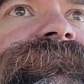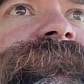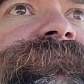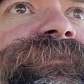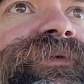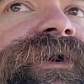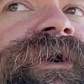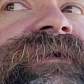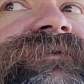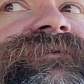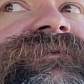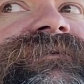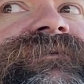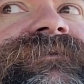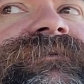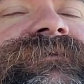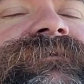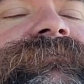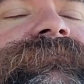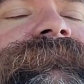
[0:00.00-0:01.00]

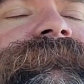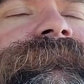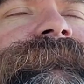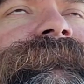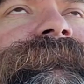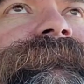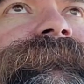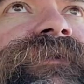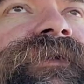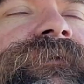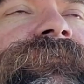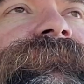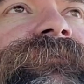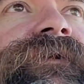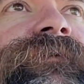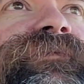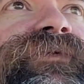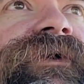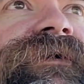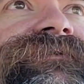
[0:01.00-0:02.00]
prices. No,
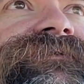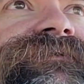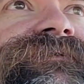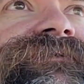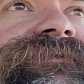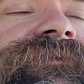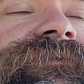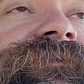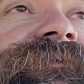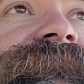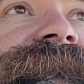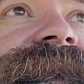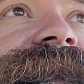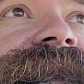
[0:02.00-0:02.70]
not prices. Sorry.